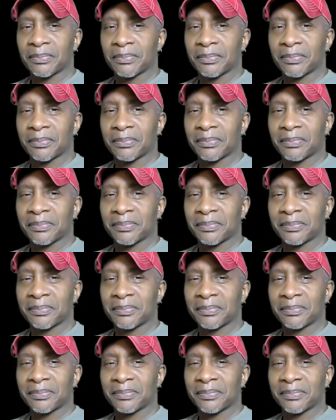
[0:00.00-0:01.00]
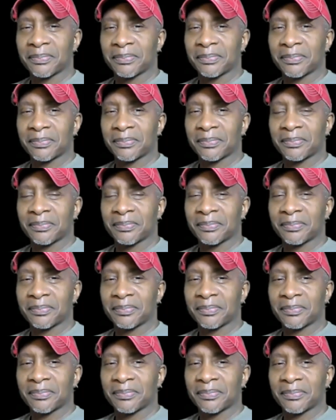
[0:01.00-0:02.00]

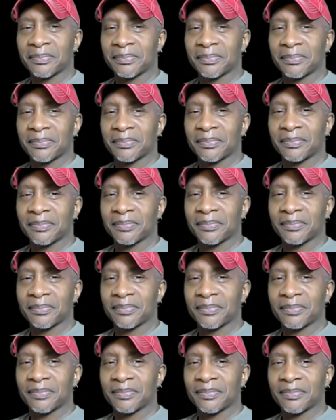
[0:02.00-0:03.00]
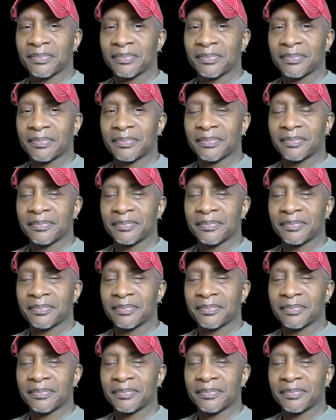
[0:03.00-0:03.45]
(silent)